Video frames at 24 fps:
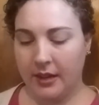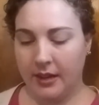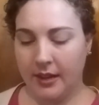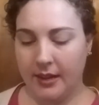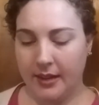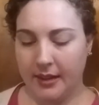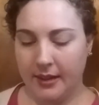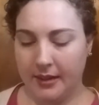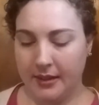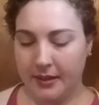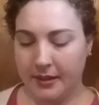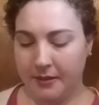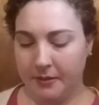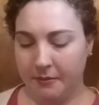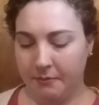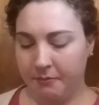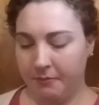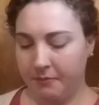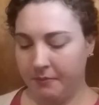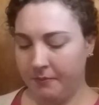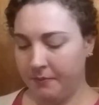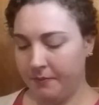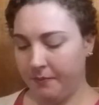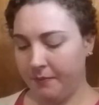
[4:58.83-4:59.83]

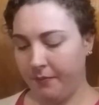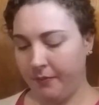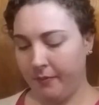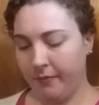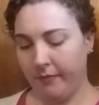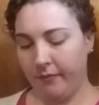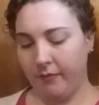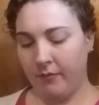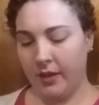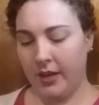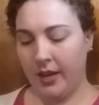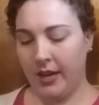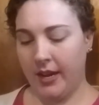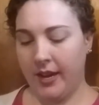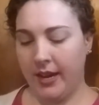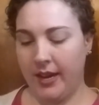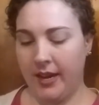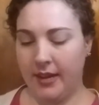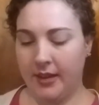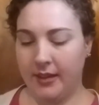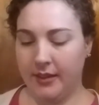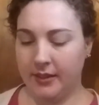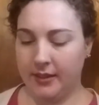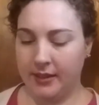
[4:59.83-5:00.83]
And
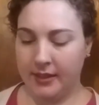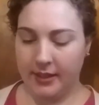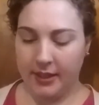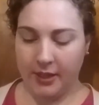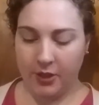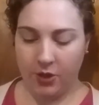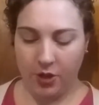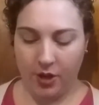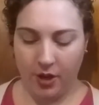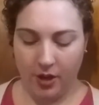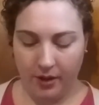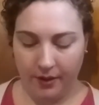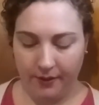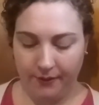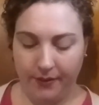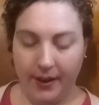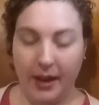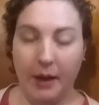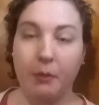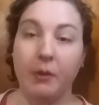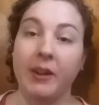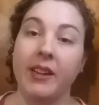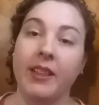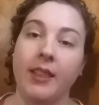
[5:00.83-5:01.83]
and stitched on
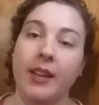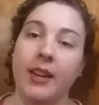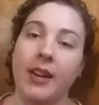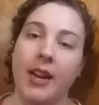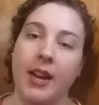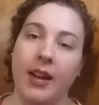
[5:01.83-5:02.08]
fabric that